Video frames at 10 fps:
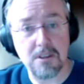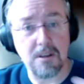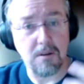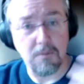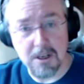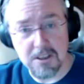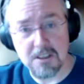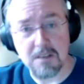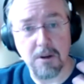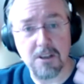and what is
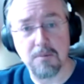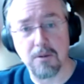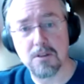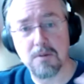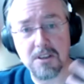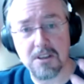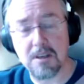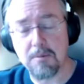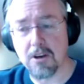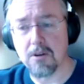a BOSS, what is a
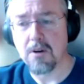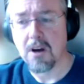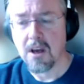CBO,